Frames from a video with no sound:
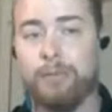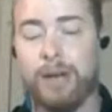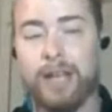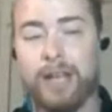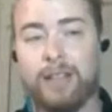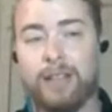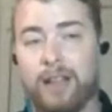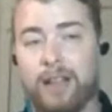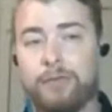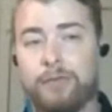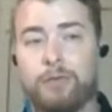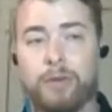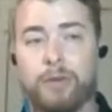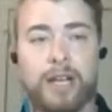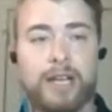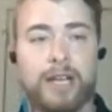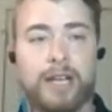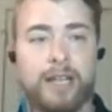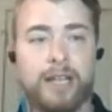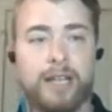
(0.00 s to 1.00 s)
I loved what
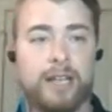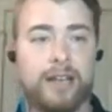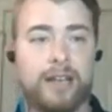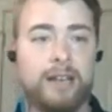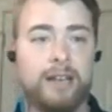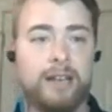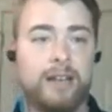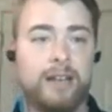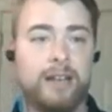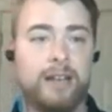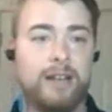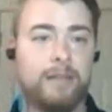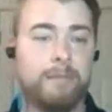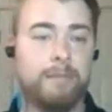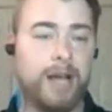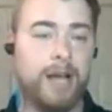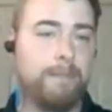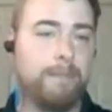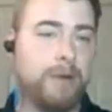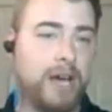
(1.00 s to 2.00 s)
I did.
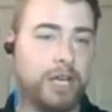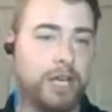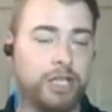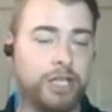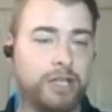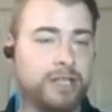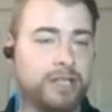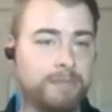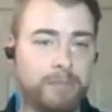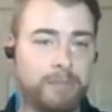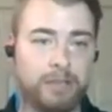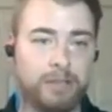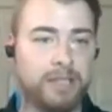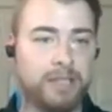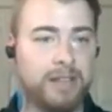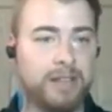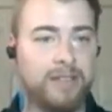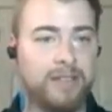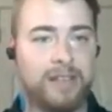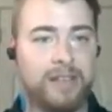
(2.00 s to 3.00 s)
My passion is
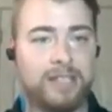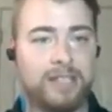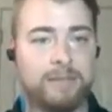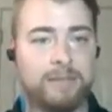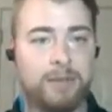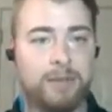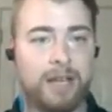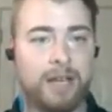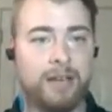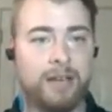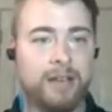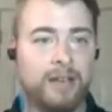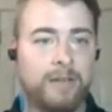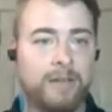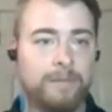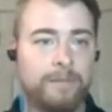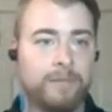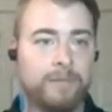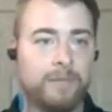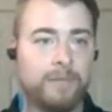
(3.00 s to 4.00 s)
building things, but
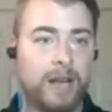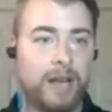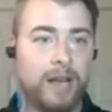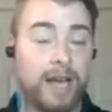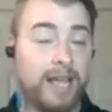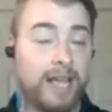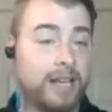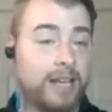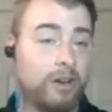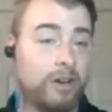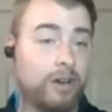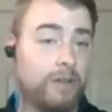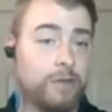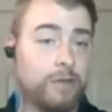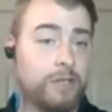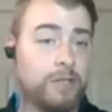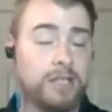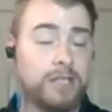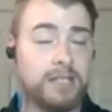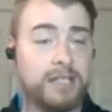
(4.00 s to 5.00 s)
I had an
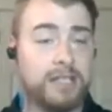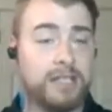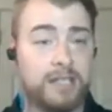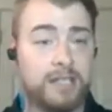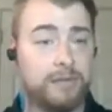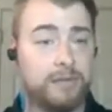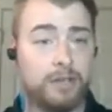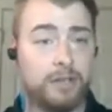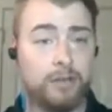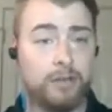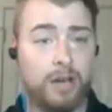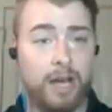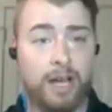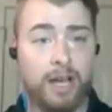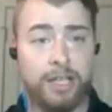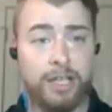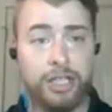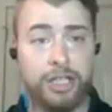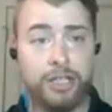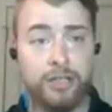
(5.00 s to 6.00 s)
office the size of a
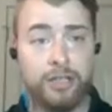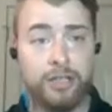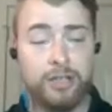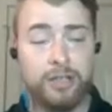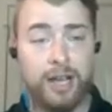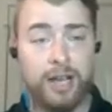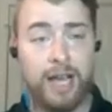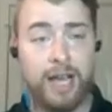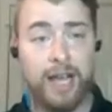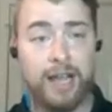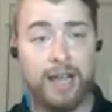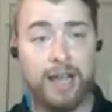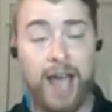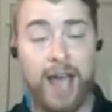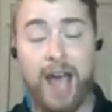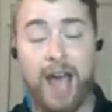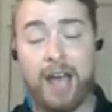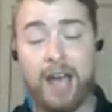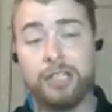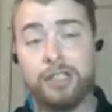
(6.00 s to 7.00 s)
garage. I
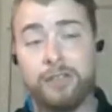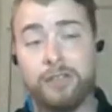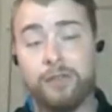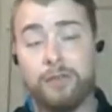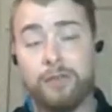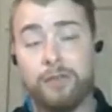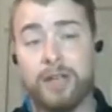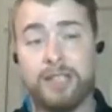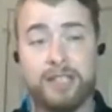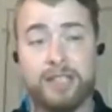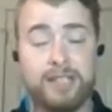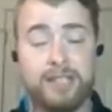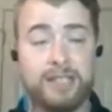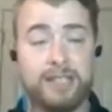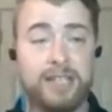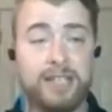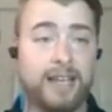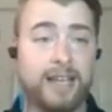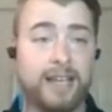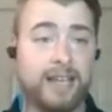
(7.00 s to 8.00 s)
asked for my
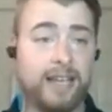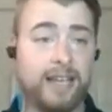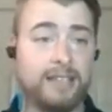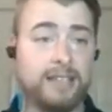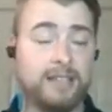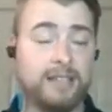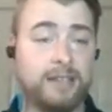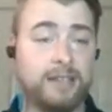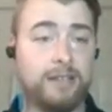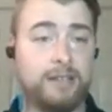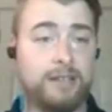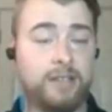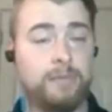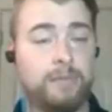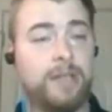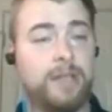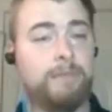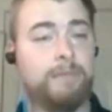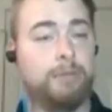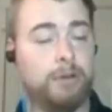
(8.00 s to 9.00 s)
sit-stand desk to
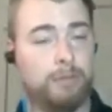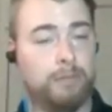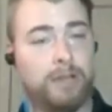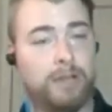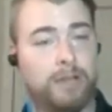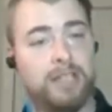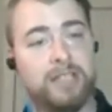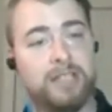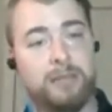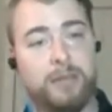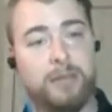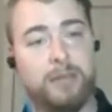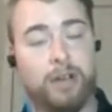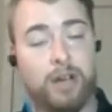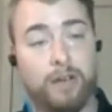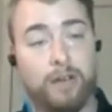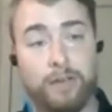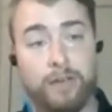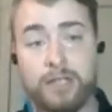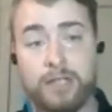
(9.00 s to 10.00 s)
be placed in my
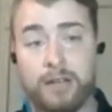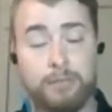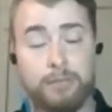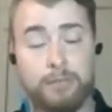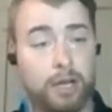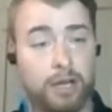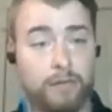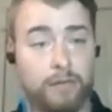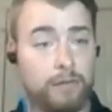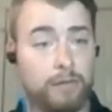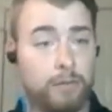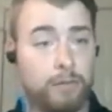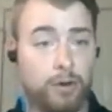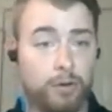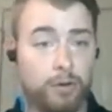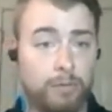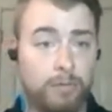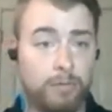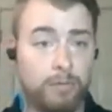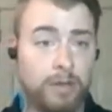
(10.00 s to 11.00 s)
office. I brought it from
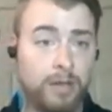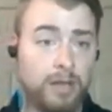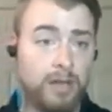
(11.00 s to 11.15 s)
home.